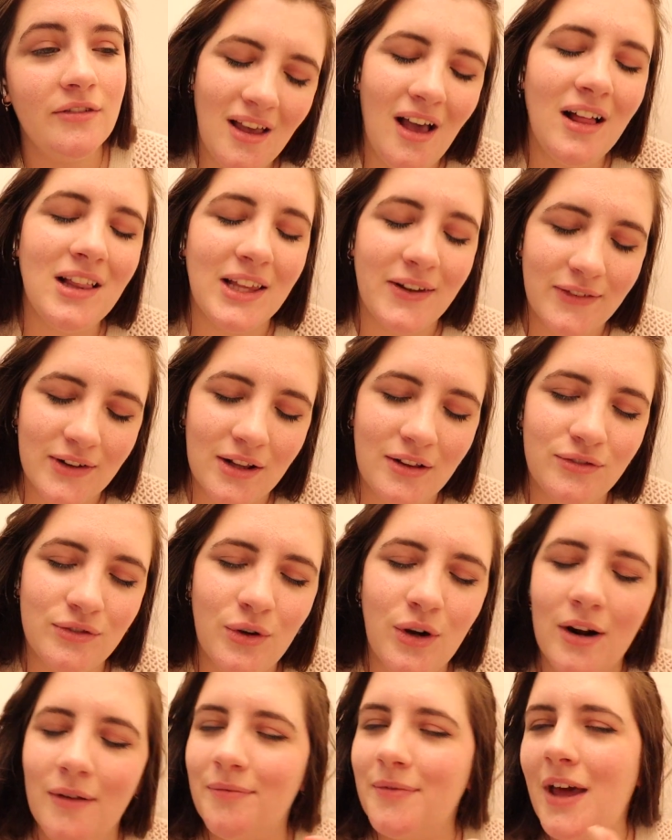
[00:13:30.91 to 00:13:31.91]
I'll leave it on the
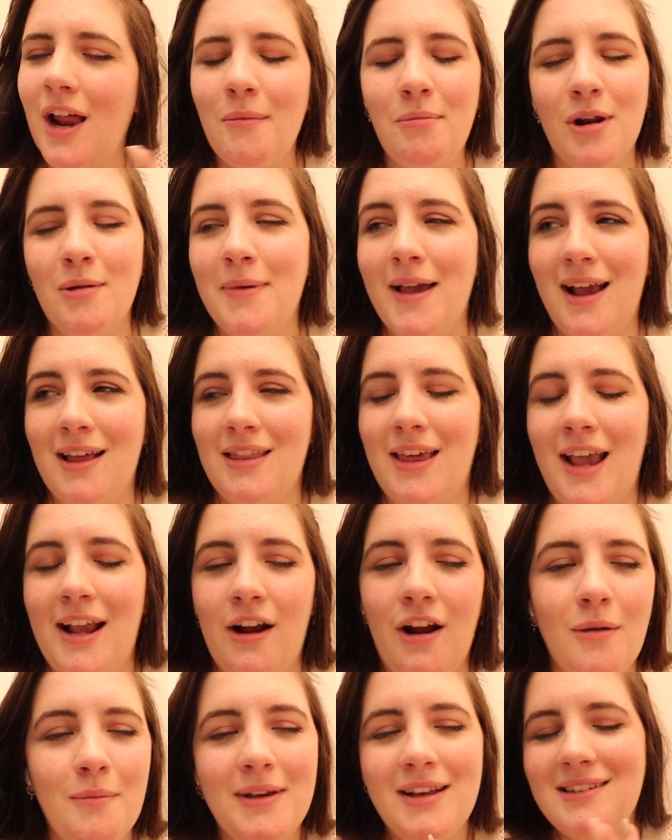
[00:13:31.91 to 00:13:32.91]
floor, I'll put it back on the
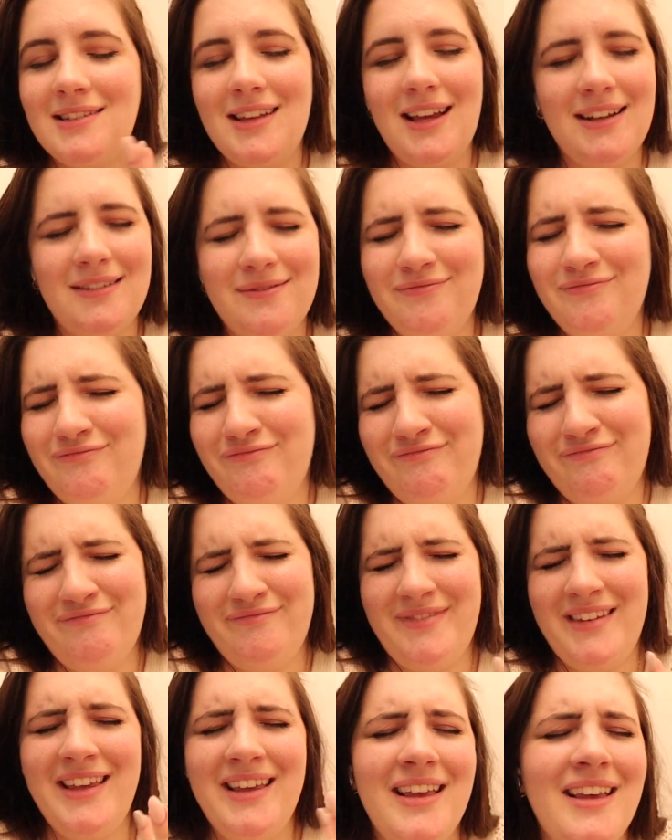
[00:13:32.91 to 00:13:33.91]
hanger because like
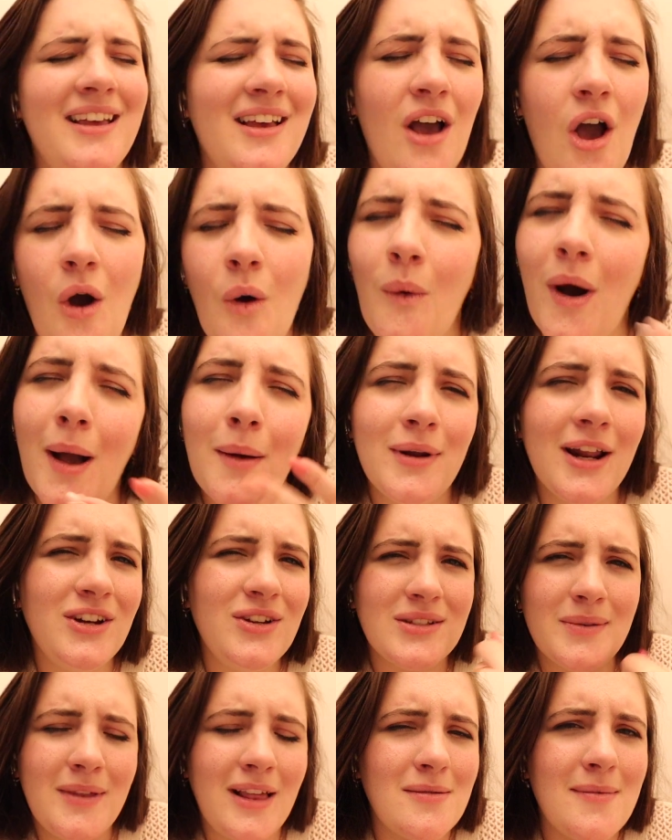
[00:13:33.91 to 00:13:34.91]
why would I
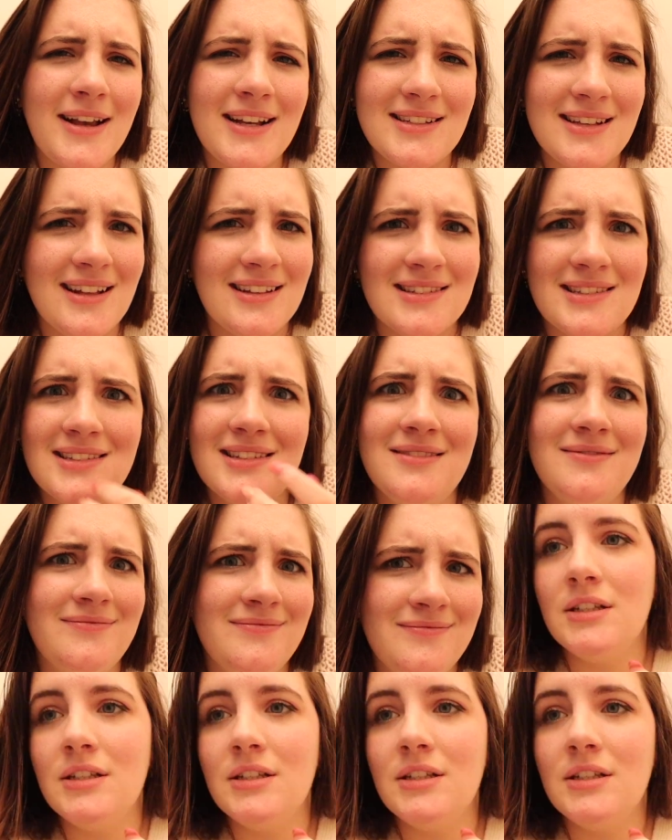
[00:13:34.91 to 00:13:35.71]
do something that makes sense?